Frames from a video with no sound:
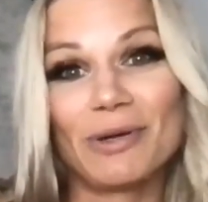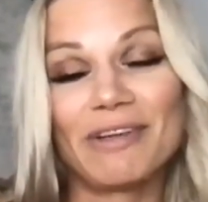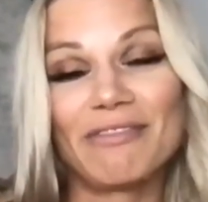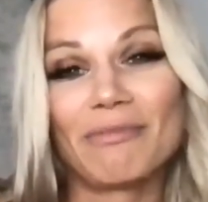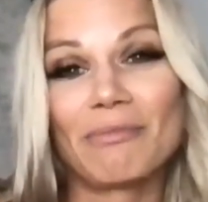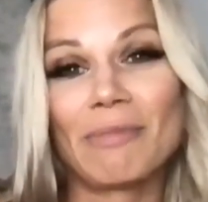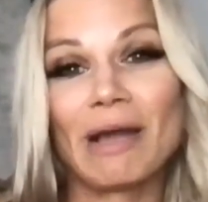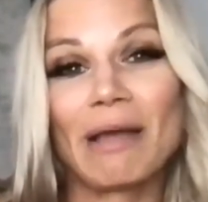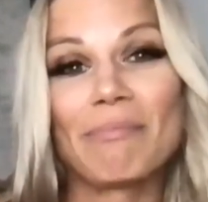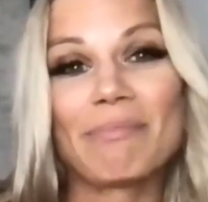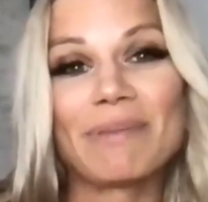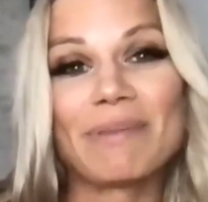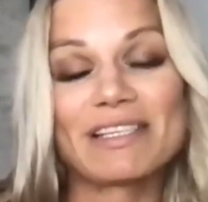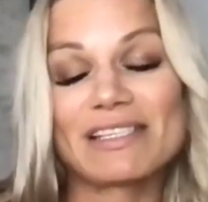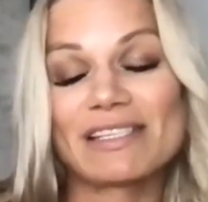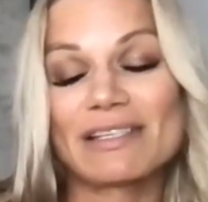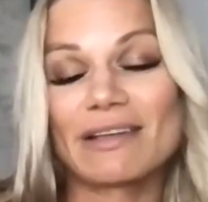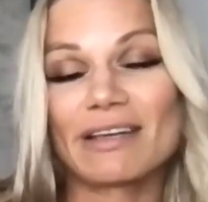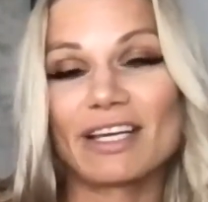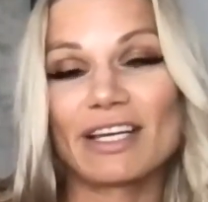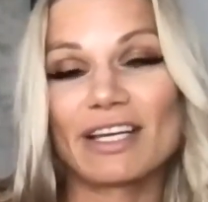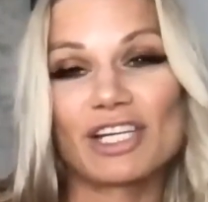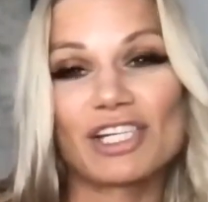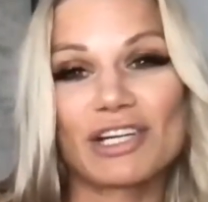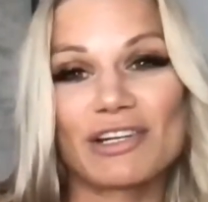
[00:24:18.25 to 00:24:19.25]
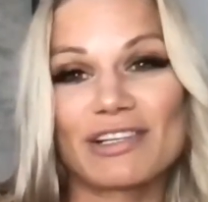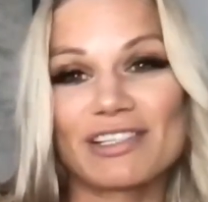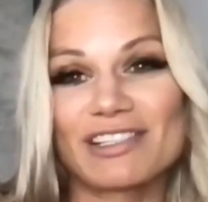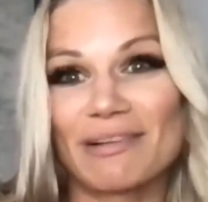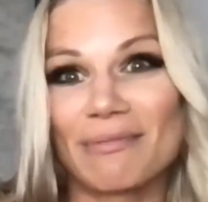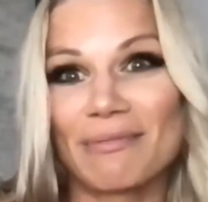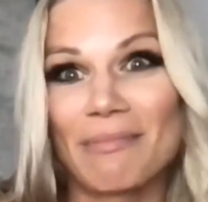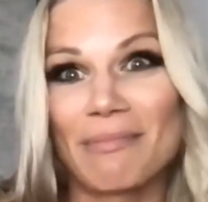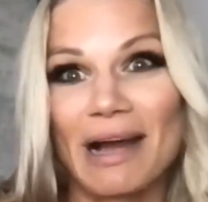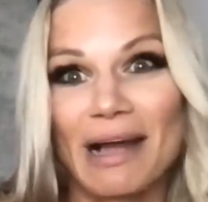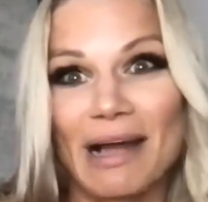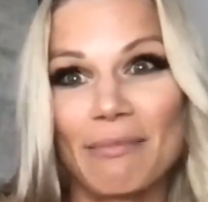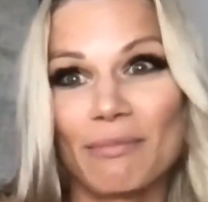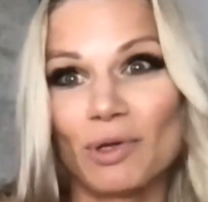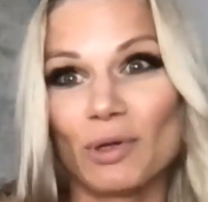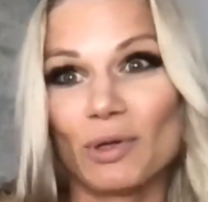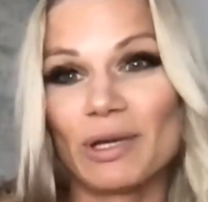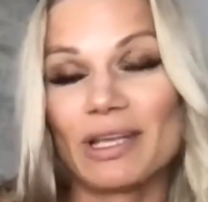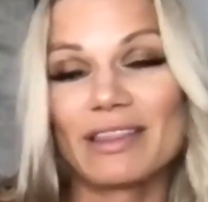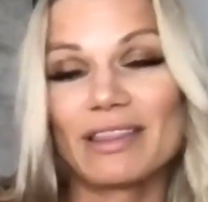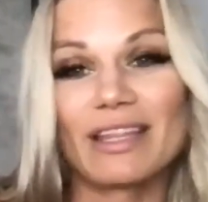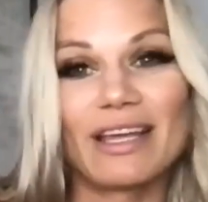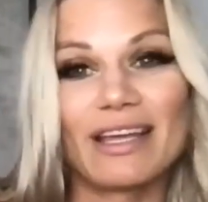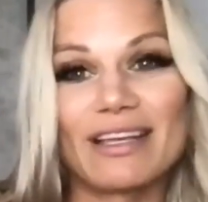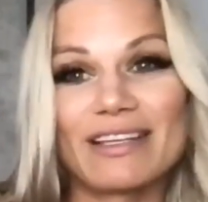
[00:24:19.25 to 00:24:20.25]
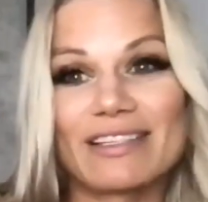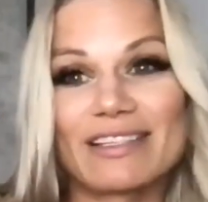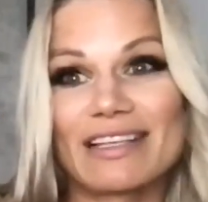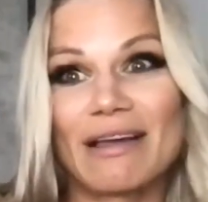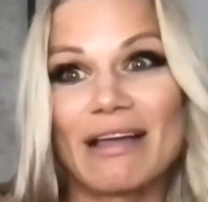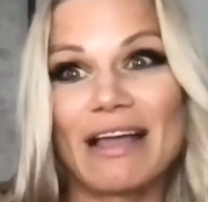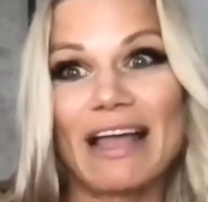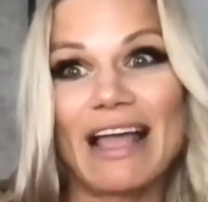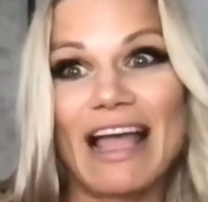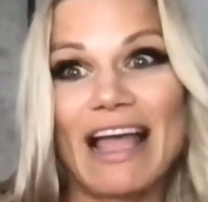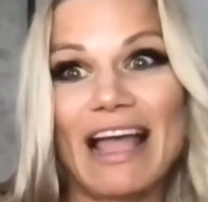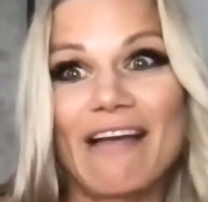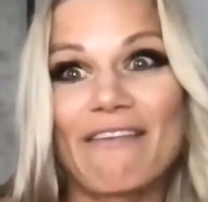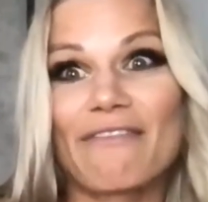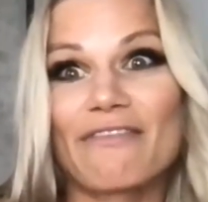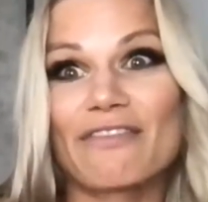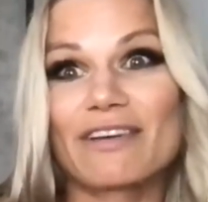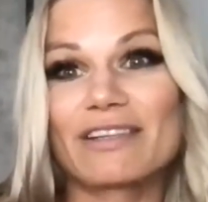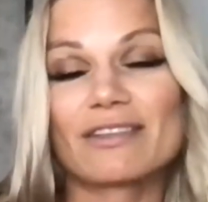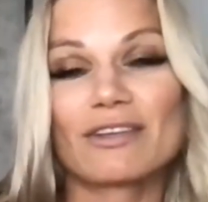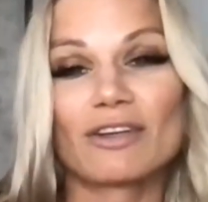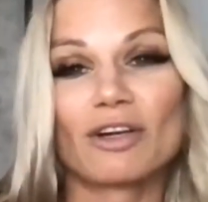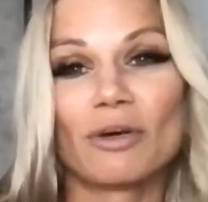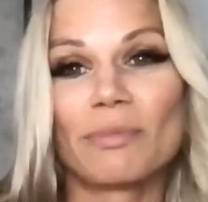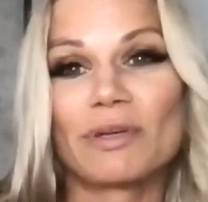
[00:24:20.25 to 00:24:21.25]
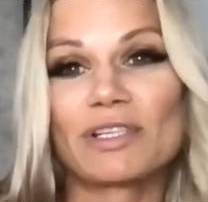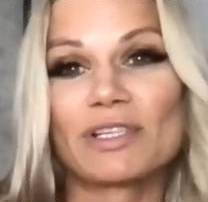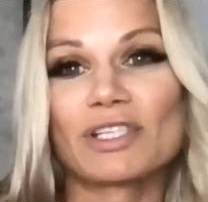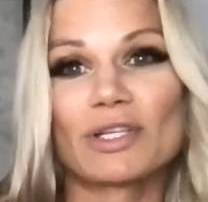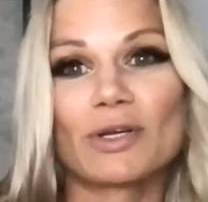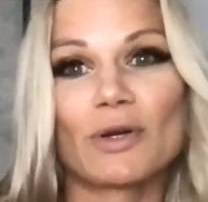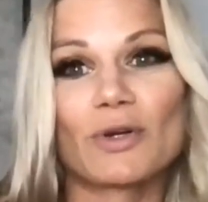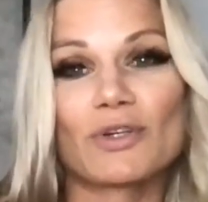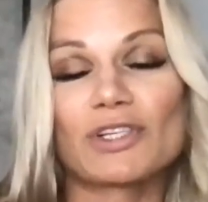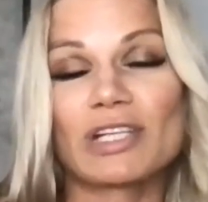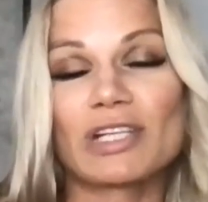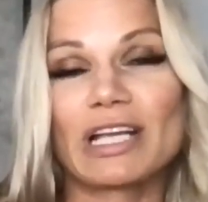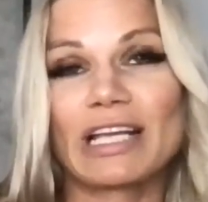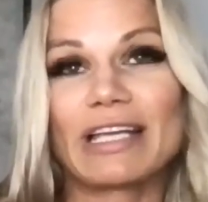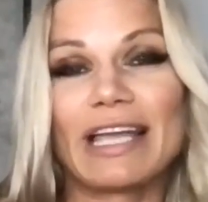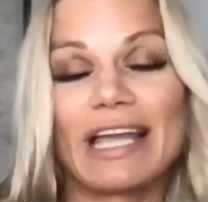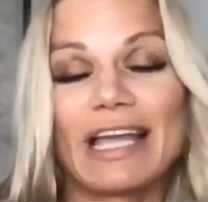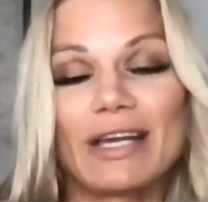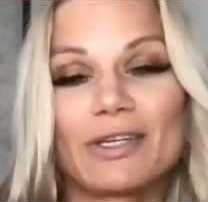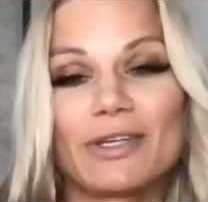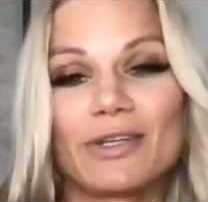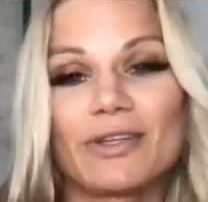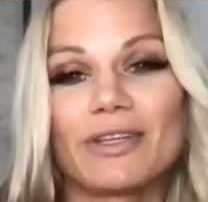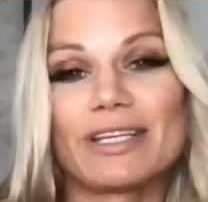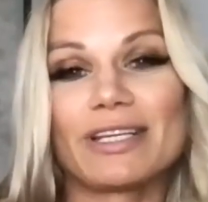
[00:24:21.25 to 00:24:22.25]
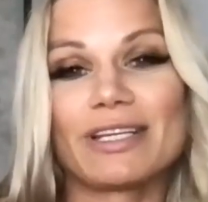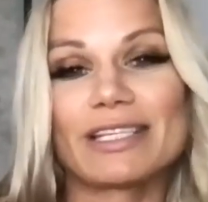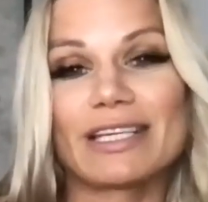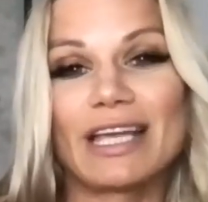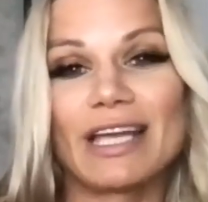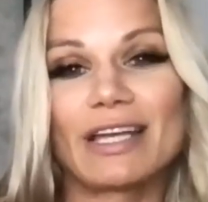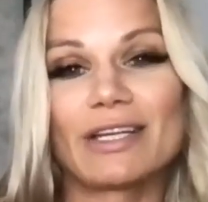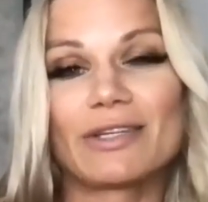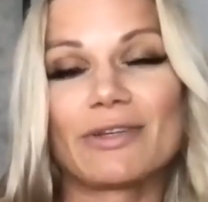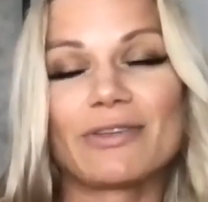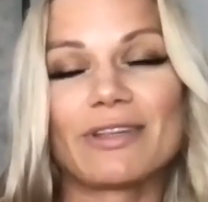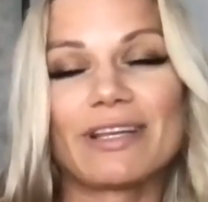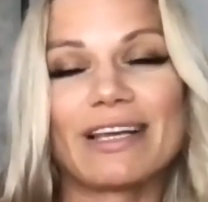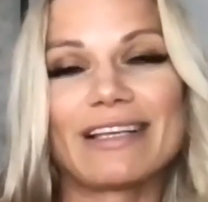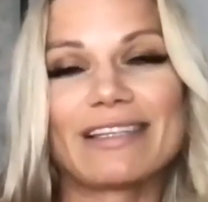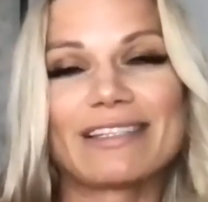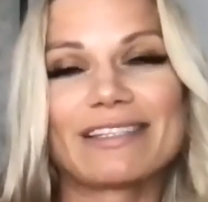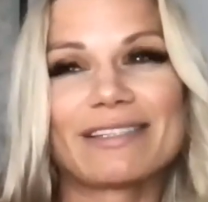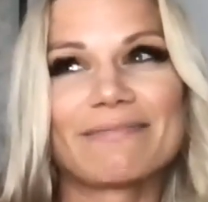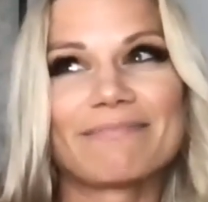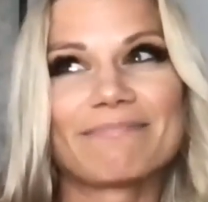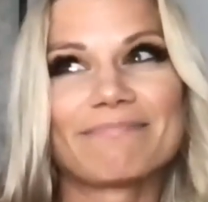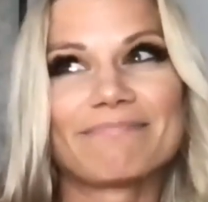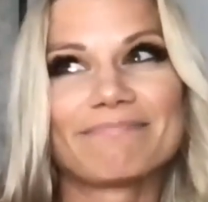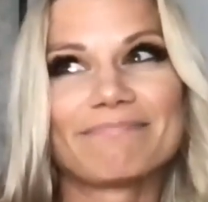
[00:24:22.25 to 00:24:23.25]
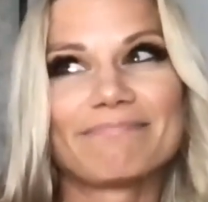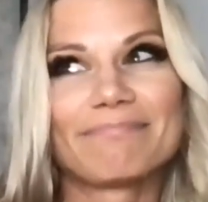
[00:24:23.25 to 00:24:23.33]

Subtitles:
Even my business, I'm going to share some mind-blowing things that every single business coach is like, can't do this, can't do this.